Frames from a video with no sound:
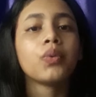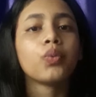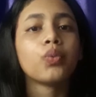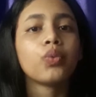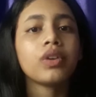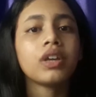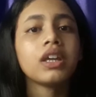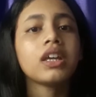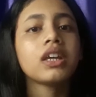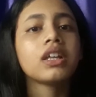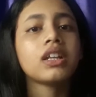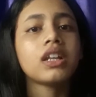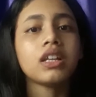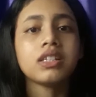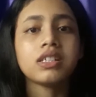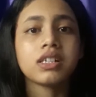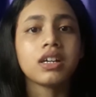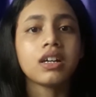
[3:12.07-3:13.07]
We in
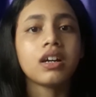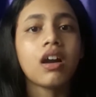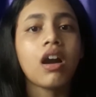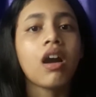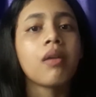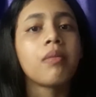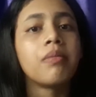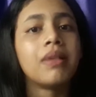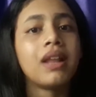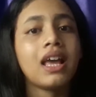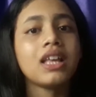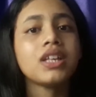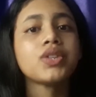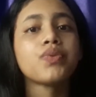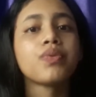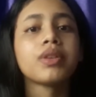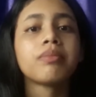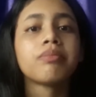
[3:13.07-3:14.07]
India are
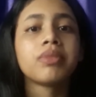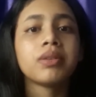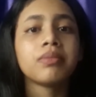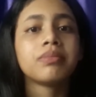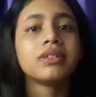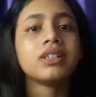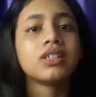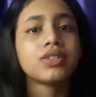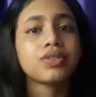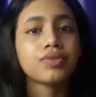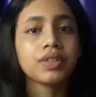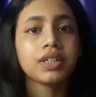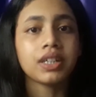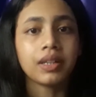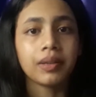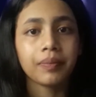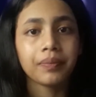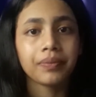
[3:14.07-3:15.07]
blessed with peepal
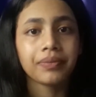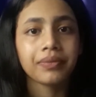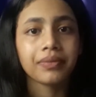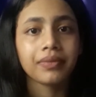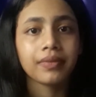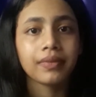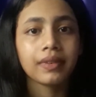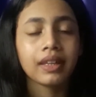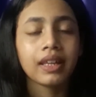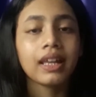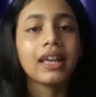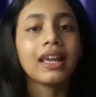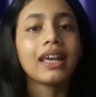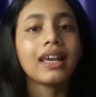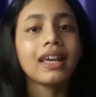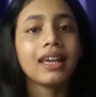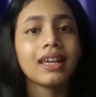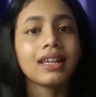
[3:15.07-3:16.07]
tree.
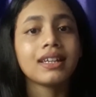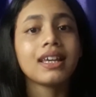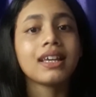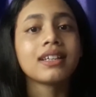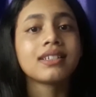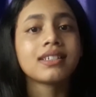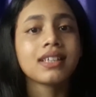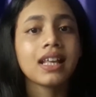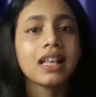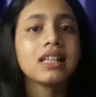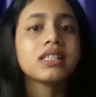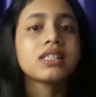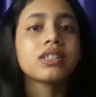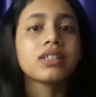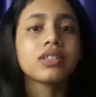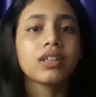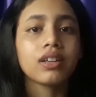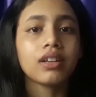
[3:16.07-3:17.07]
It exhales
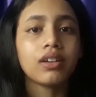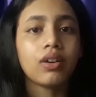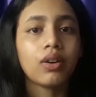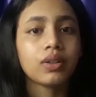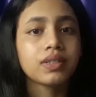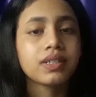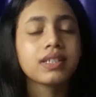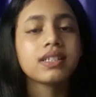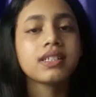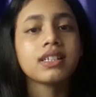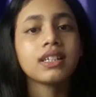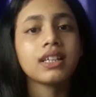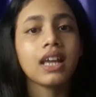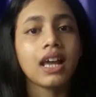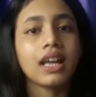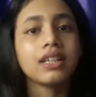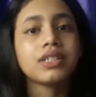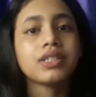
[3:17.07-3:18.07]
oxygen
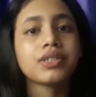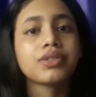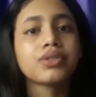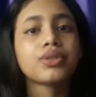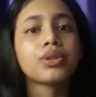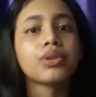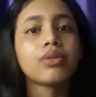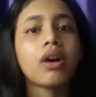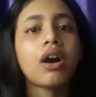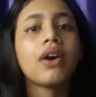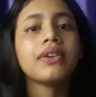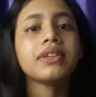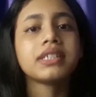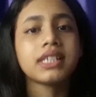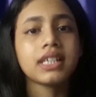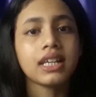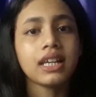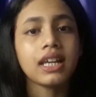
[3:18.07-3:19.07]
gas throughout
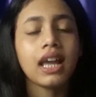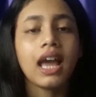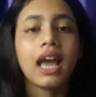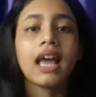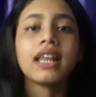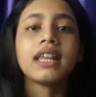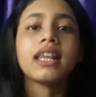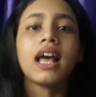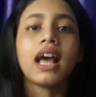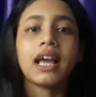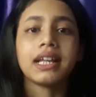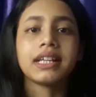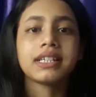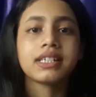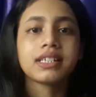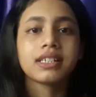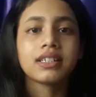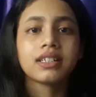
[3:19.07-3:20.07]
day and
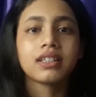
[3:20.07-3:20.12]
night.